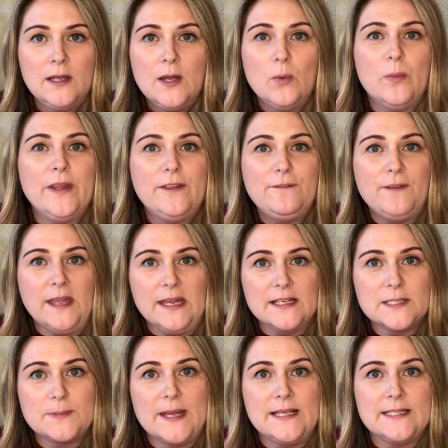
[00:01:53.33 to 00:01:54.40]
with finger
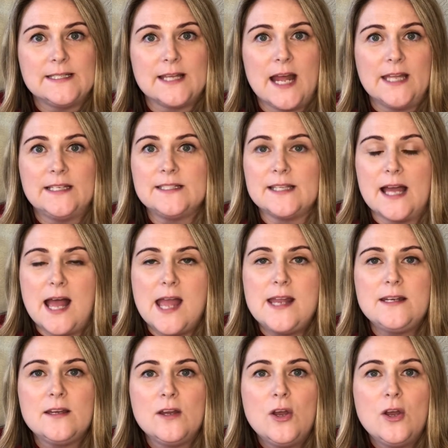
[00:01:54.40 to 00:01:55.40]
spaces either side,